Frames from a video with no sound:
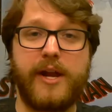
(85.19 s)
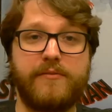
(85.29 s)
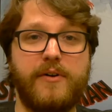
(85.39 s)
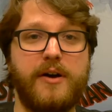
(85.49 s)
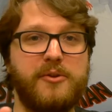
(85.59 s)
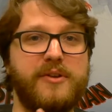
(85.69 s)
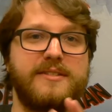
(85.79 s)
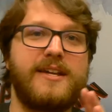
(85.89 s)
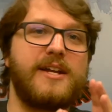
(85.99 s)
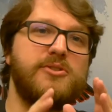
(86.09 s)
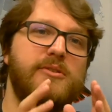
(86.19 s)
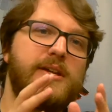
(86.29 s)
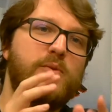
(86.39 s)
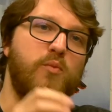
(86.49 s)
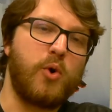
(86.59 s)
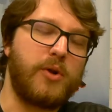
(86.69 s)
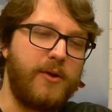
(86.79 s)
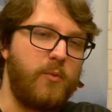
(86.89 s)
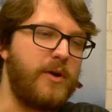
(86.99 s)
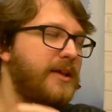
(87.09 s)
grandfather is actually
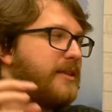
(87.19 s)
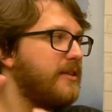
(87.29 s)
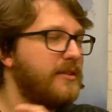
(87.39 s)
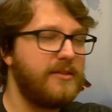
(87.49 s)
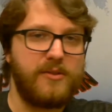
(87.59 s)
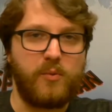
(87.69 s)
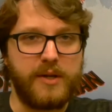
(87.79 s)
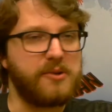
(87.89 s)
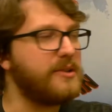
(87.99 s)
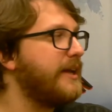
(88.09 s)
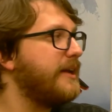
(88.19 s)
working with the weird